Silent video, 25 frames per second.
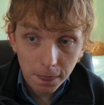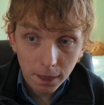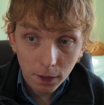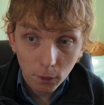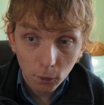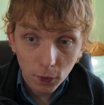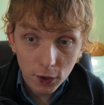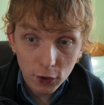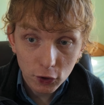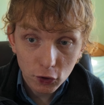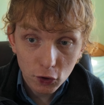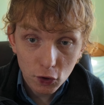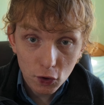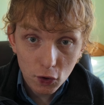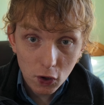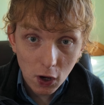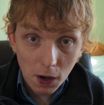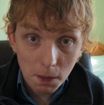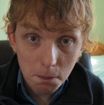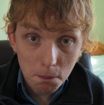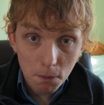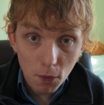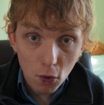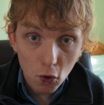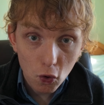which you
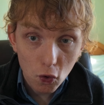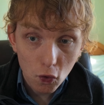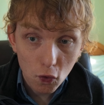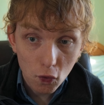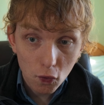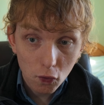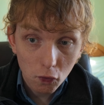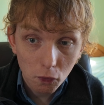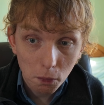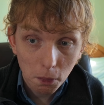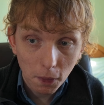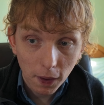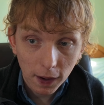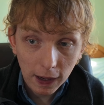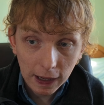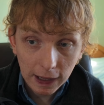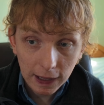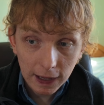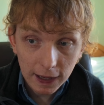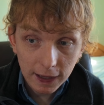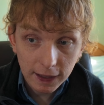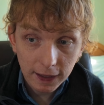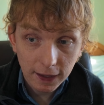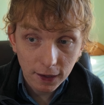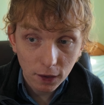can move by
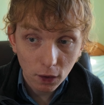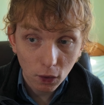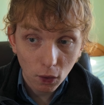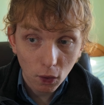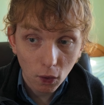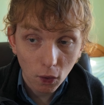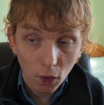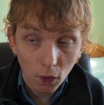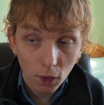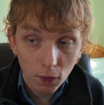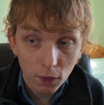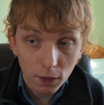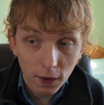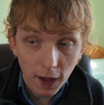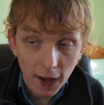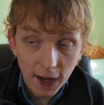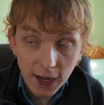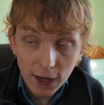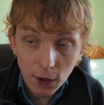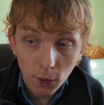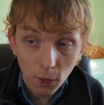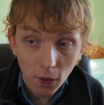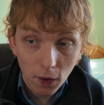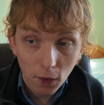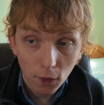clicking on
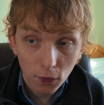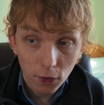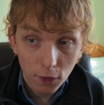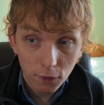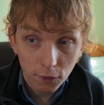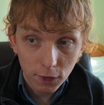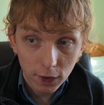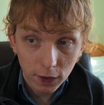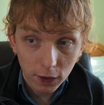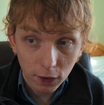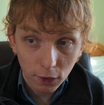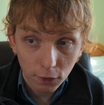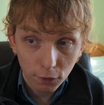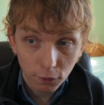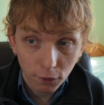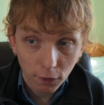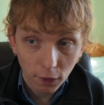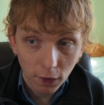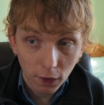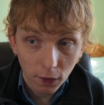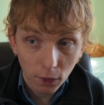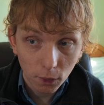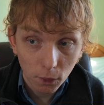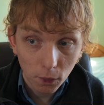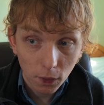anywhere on the video
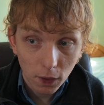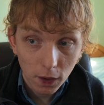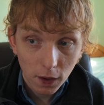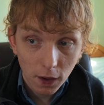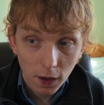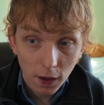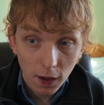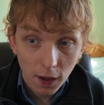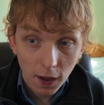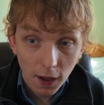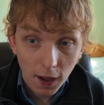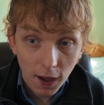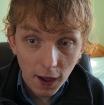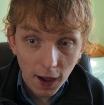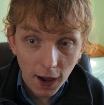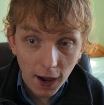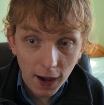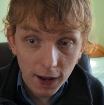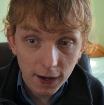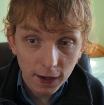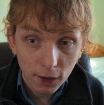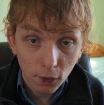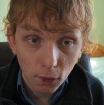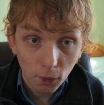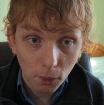file,
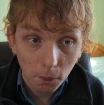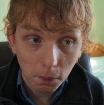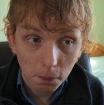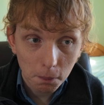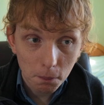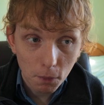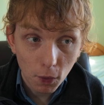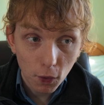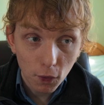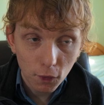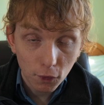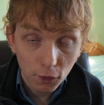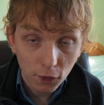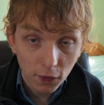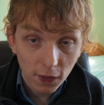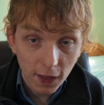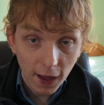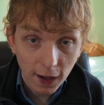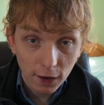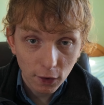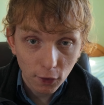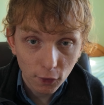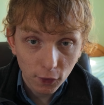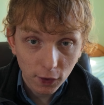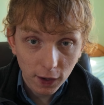and it will move to
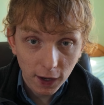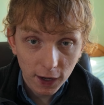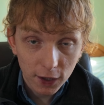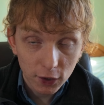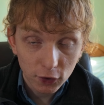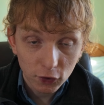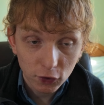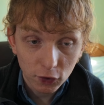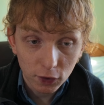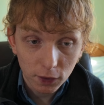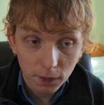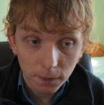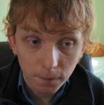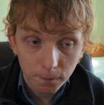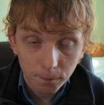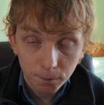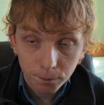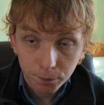that location.